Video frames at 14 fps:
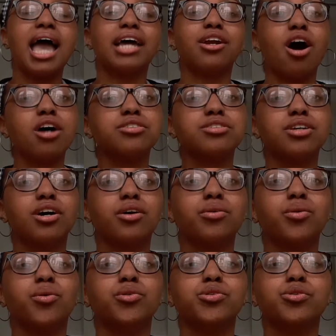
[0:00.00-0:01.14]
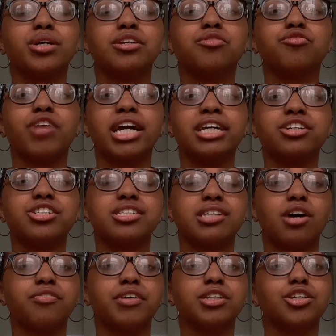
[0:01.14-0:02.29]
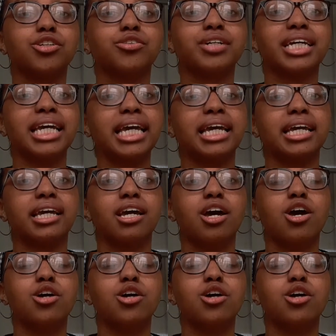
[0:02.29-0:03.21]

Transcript: And also, you can write yourself a little key.